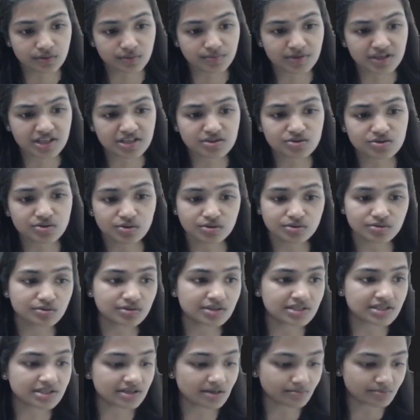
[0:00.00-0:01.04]
Please go through
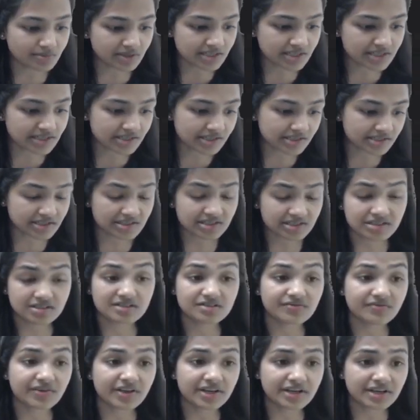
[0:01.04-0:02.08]
this complete session.
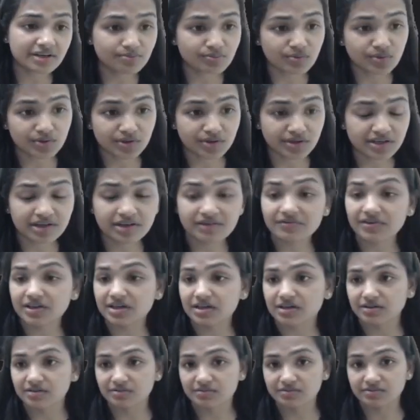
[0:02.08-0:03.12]
It's very important and
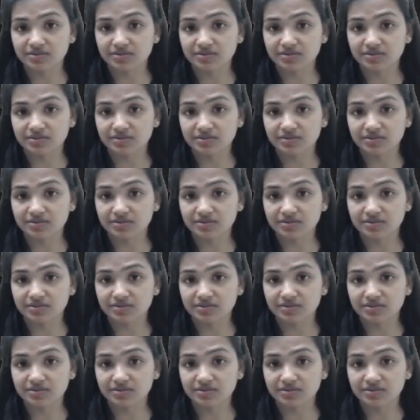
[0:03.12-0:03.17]
will